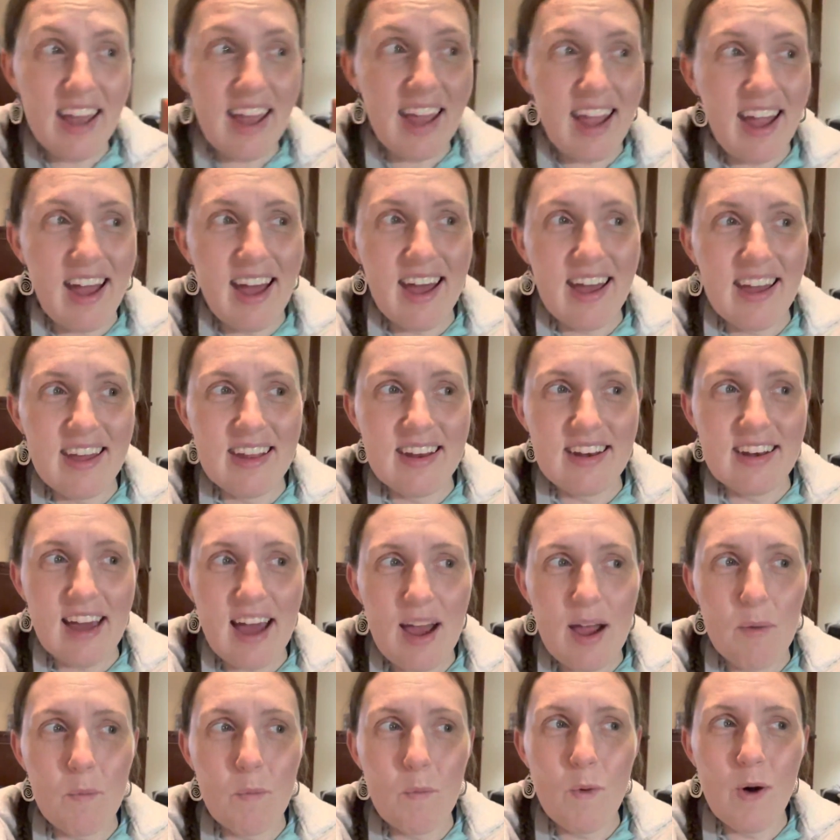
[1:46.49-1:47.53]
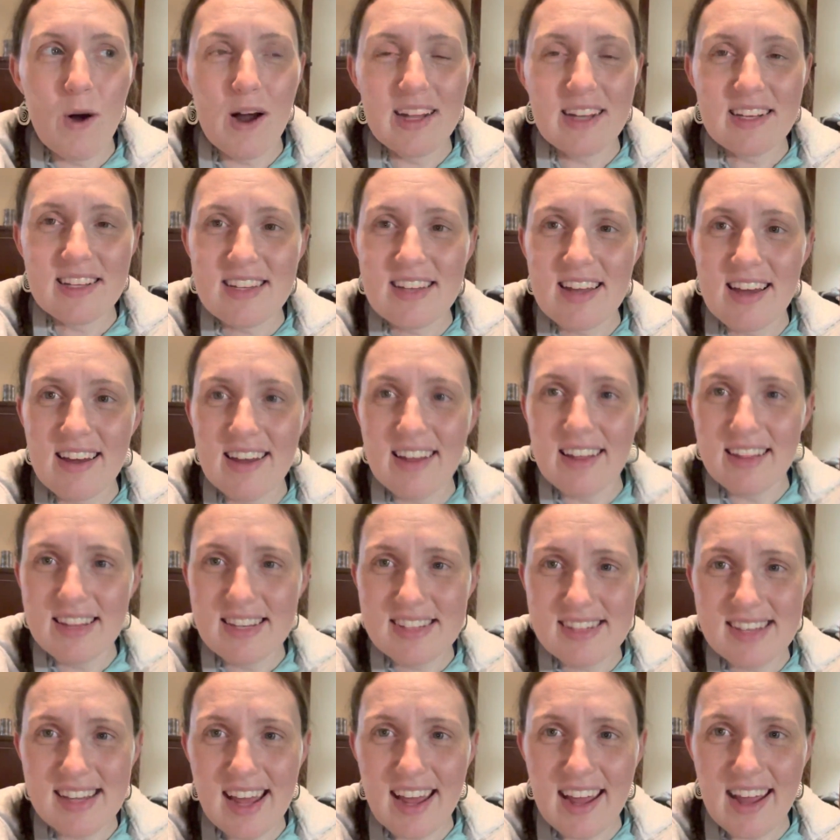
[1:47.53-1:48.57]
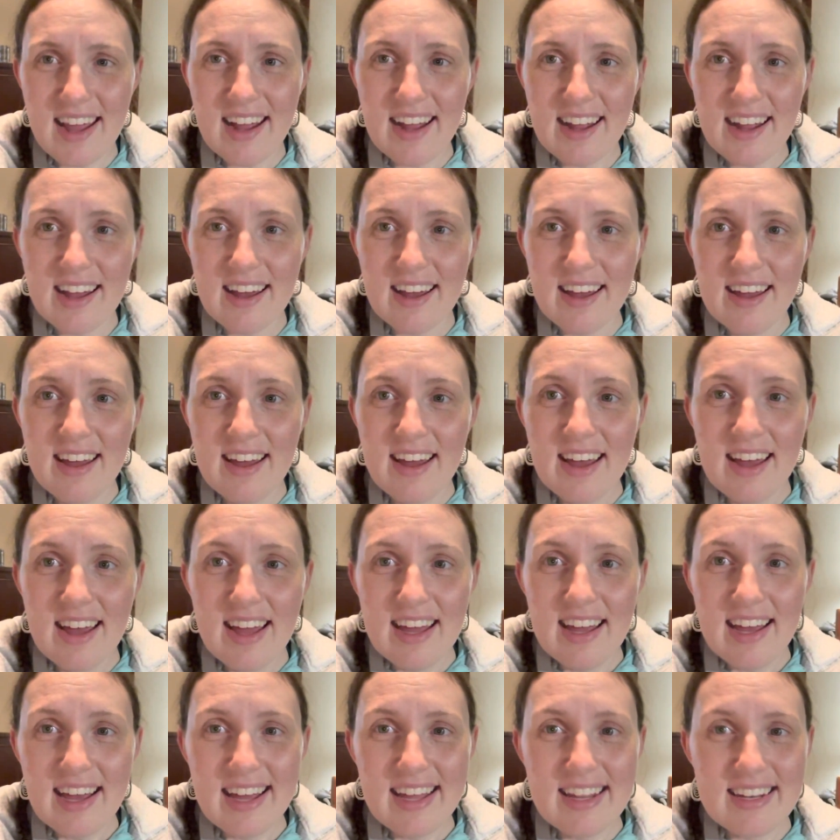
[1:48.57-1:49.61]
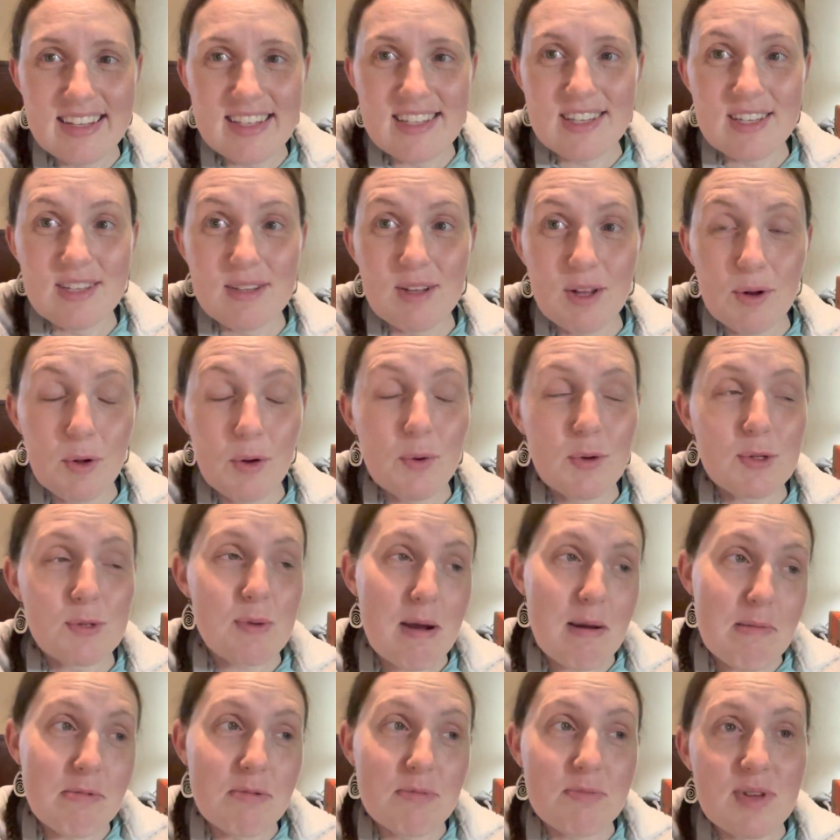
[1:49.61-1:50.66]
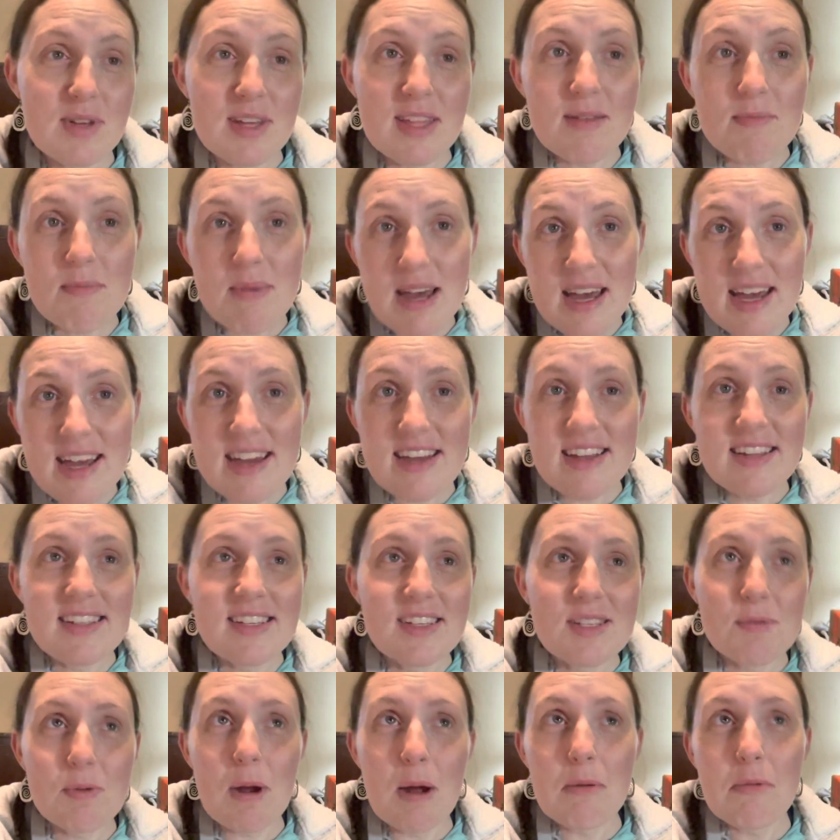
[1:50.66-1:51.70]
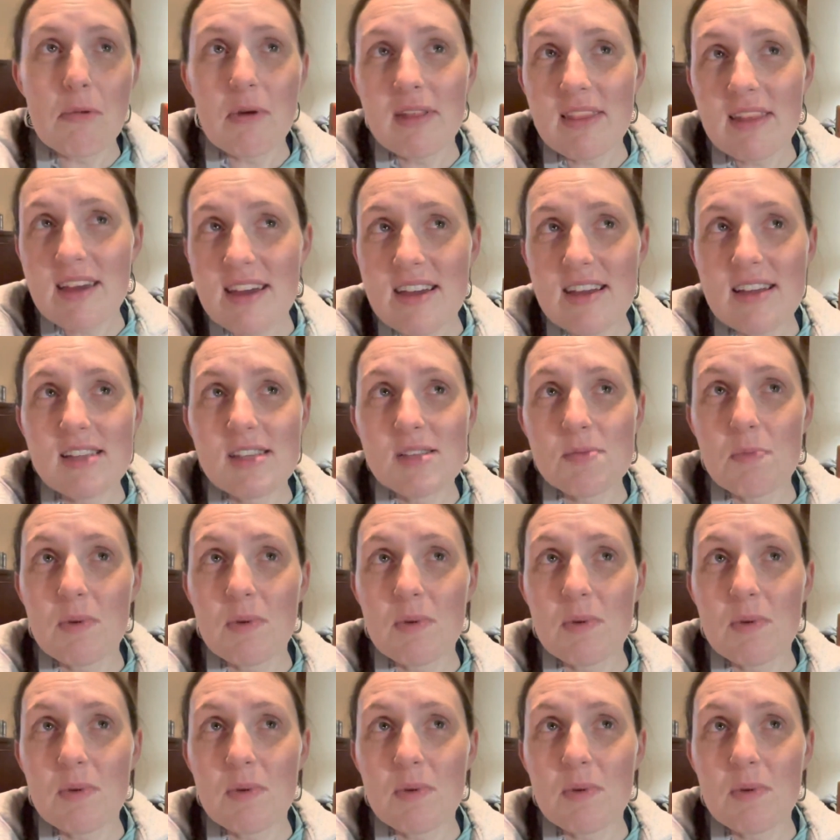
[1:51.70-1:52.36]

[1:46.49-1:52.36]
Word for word: And I want to say it's, it's probably the meds, it's probably this.